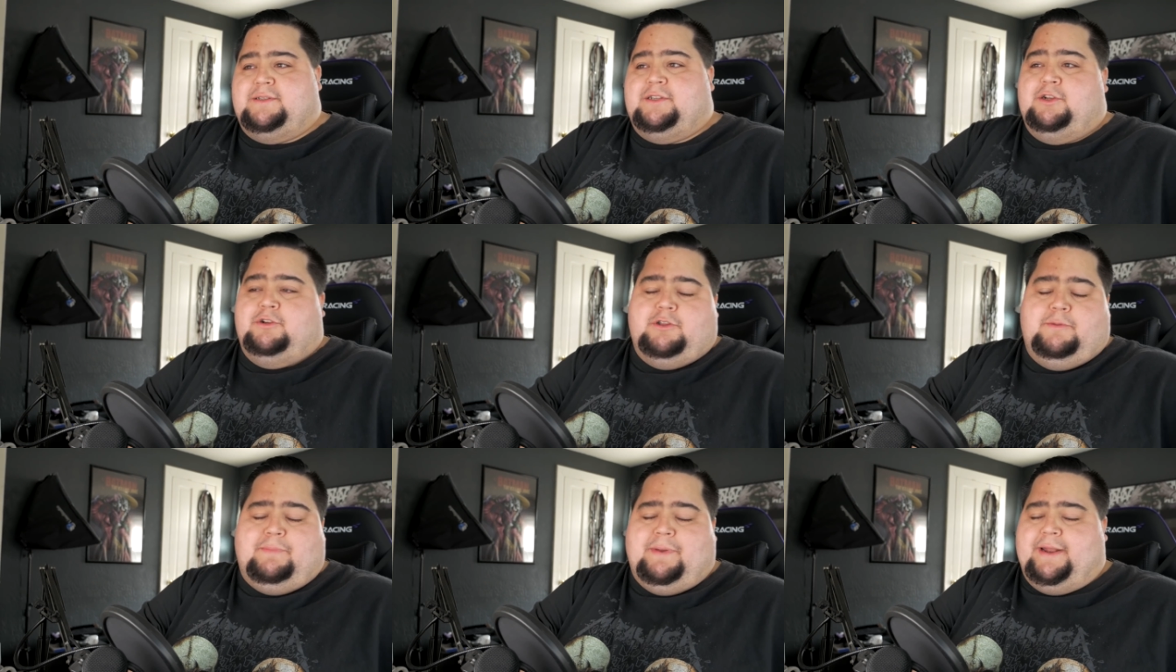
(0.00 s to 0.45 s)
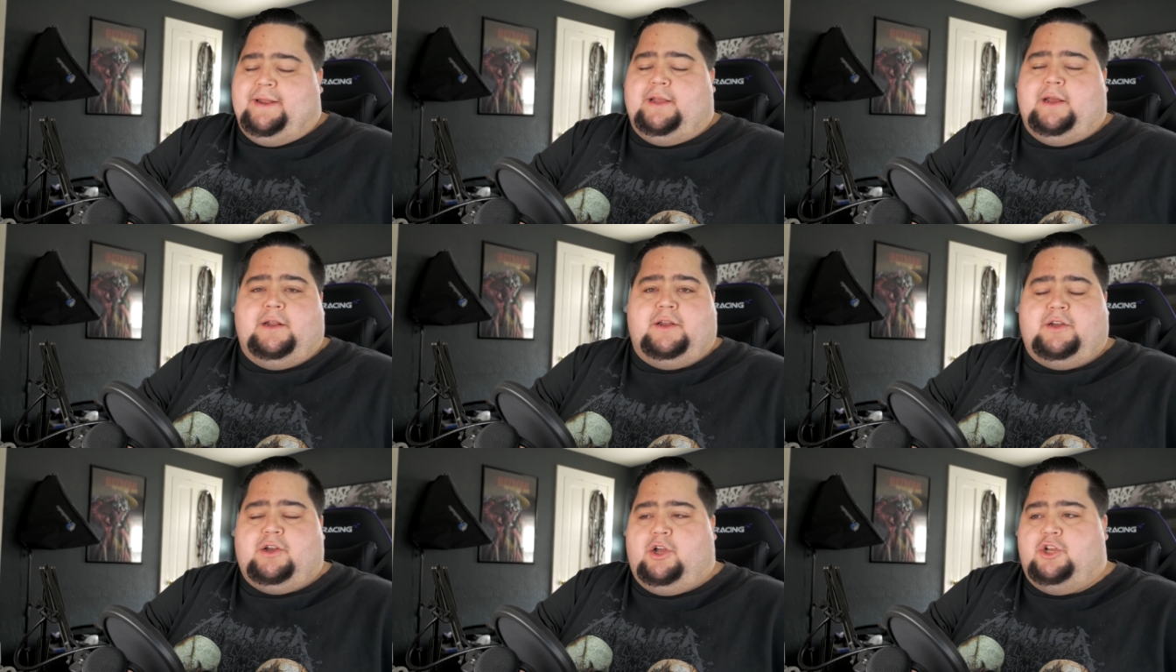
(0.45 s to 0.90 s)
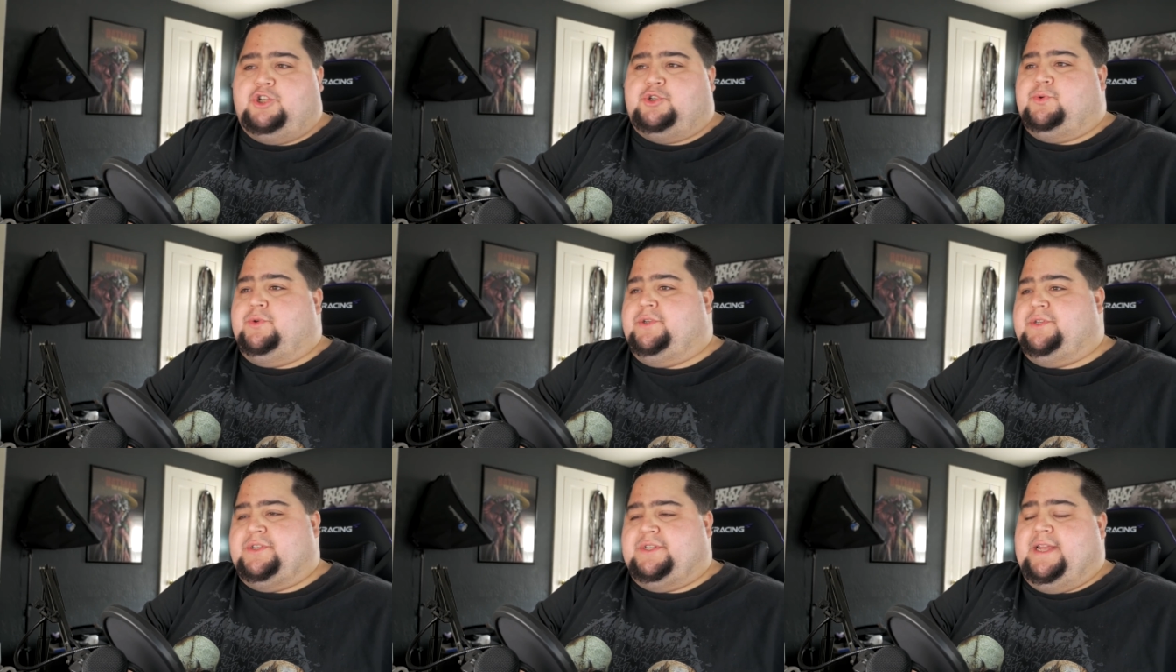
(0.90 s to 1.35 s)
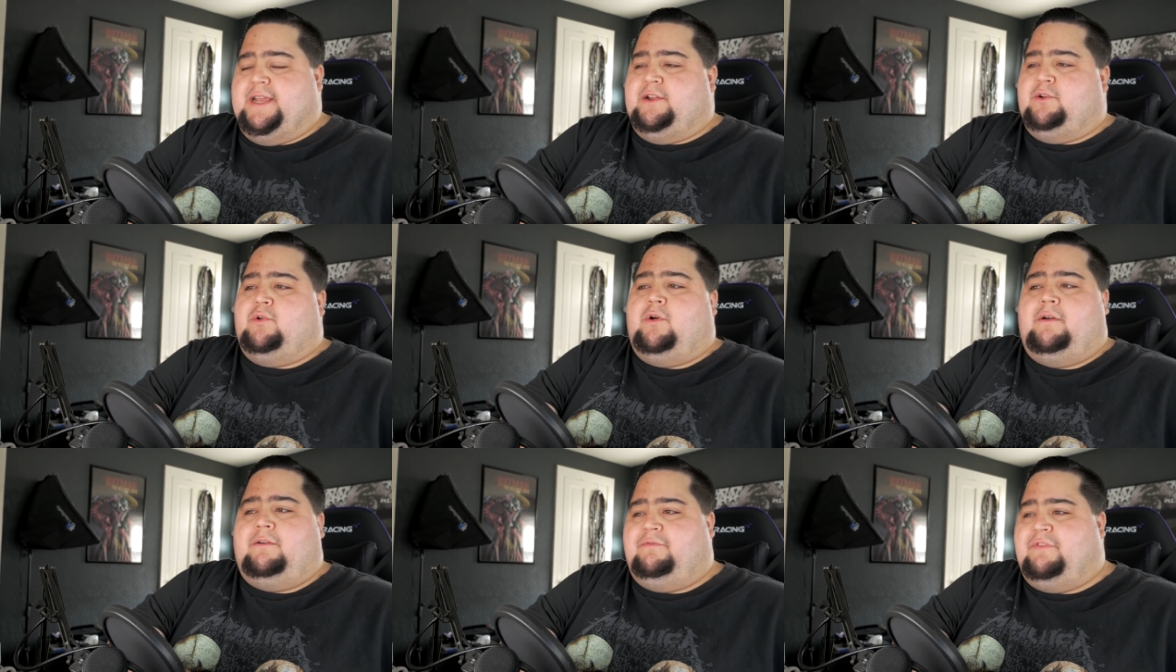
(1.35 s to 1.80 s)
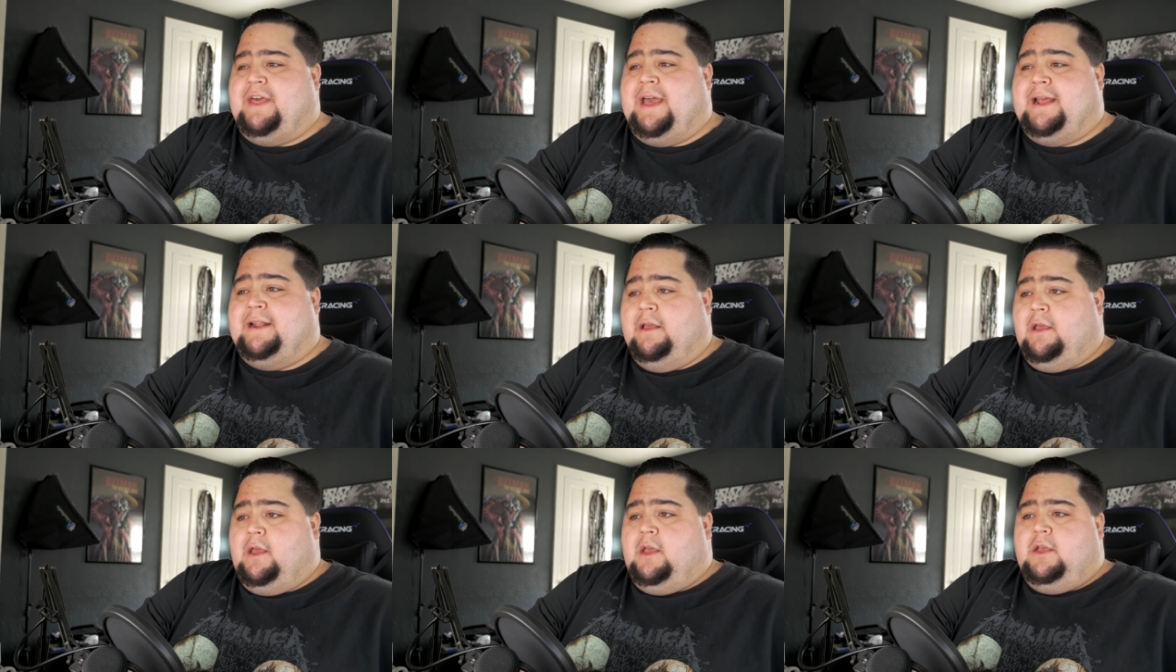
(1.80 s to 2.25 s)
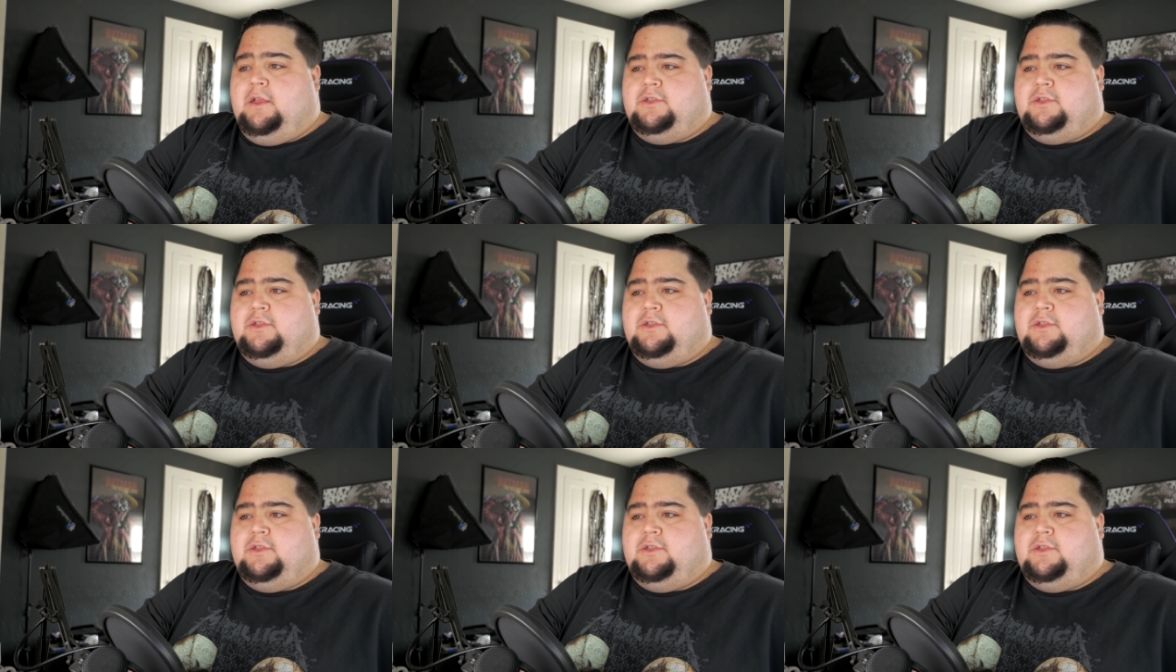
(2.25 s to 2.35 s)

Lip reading: you know, depending on country, state, and all of that.